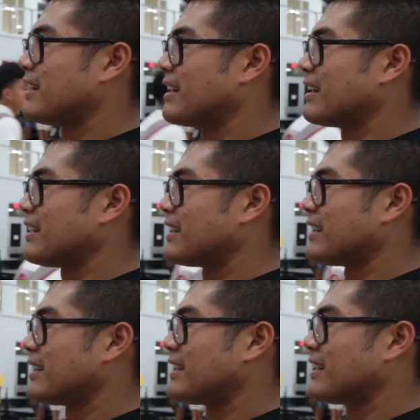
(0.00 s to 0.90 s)

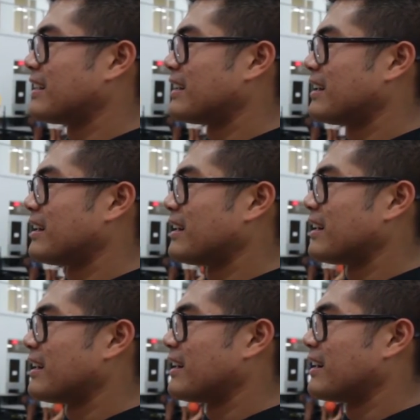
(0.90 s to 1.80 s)

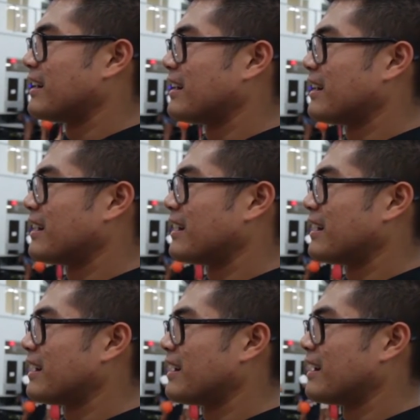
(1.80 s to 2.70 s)

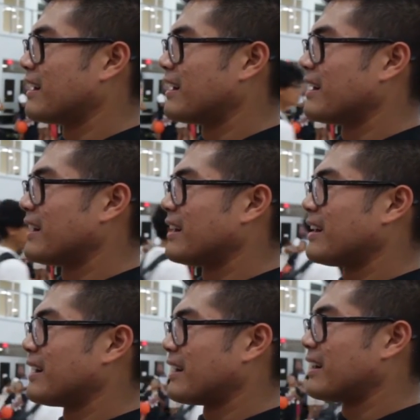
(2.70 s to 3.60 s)

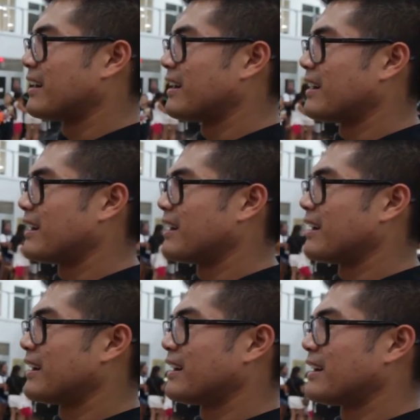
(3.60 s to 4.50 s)

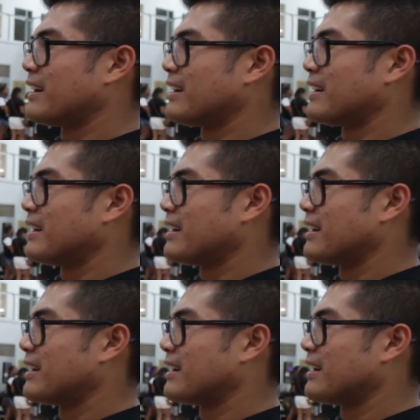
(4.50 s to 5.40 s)

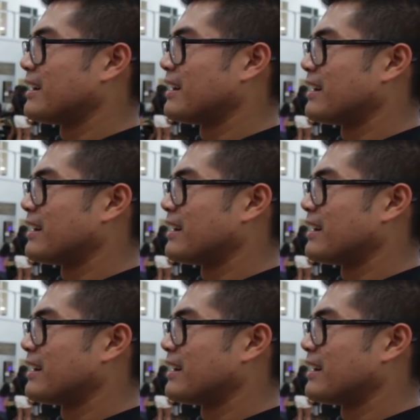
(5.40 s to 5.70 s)
(not speaking)